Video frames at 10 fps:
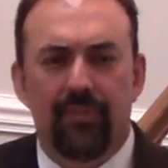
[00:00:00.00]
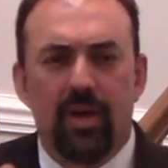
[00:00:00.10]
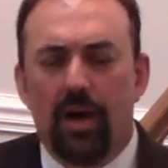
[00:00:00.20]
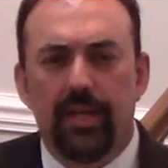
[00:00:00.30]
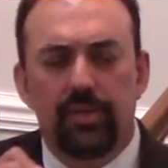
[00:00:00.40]

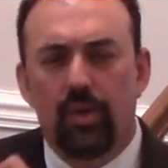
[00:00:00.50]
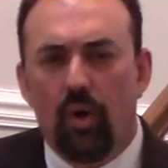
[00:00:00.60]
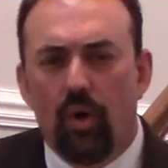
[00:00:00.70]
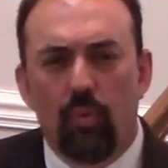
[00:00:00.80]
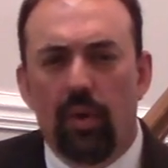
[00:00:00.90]
God has
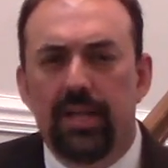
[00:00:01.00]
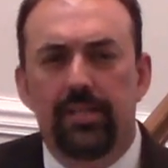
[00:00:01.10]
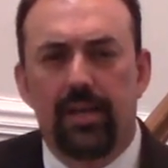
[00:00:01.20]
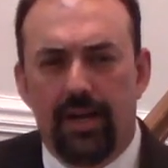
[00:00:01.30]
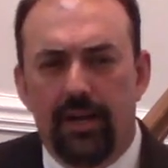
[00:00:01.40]

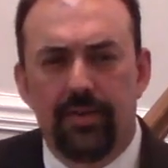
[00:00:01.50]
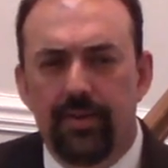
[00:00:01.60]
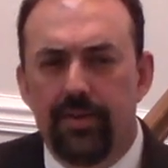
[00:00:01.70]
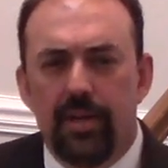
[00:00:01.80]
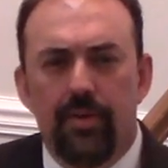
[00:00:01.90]
always
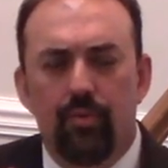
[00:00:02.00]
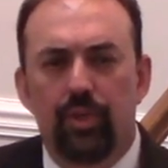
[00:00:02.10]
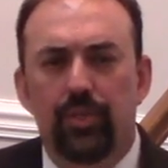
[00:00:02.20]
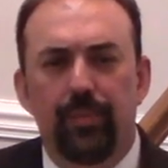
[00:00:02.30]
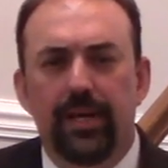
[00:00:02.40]
honored,
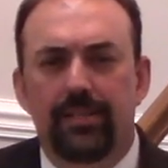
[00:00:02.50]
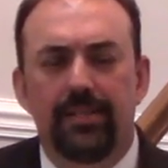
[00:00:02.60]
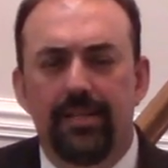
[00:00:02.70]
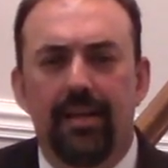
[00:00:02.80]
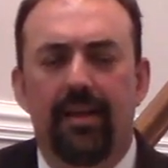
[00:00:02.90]

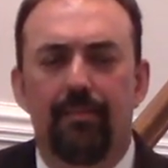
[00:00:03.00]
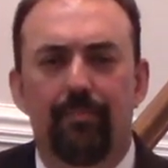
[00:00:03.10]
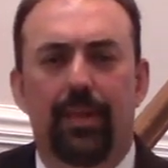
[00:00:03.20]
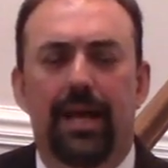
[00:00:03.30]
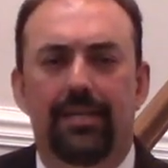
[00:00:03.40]
respected, and
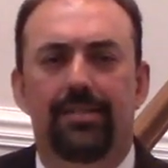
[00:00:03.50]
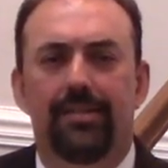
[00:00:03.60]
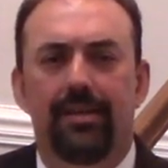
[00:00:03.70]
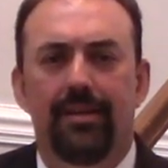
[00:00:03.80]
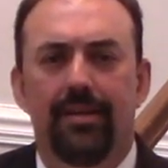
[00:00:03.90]

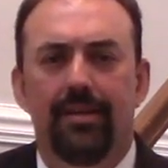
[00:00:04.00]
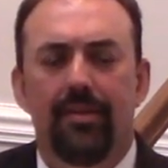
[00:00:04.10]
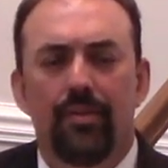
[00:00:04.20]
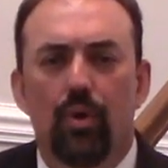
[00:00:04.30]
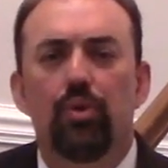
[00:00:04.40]
blessed
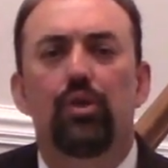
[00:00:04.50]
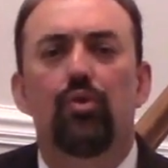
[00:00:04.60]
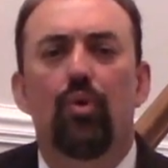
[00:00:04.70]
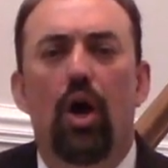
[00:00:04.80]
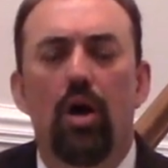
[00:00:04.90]
those
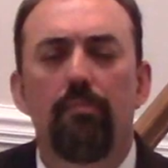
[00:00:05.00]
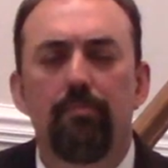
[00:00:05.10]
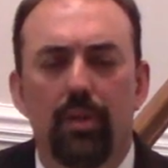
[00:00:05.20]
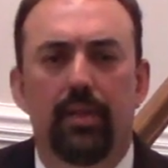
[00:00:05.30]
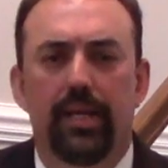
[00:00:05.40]
who
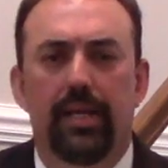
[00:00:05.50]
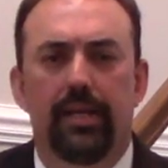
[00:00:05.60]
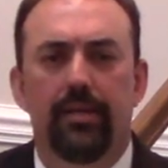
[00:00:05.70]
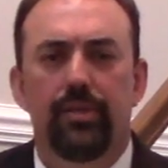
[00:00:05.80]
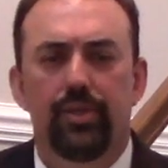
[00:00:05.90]
humbly
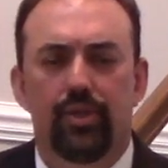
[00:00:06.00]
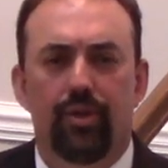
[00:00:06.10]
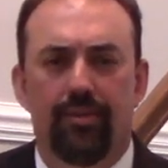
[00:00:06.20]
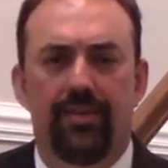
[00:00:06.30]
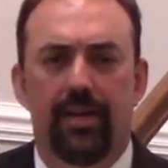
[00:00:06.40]

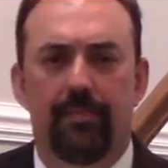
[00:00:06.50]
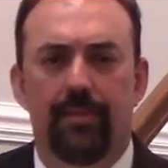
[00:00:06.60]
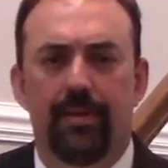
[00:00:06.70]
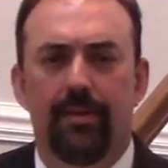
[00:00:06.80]
serve him.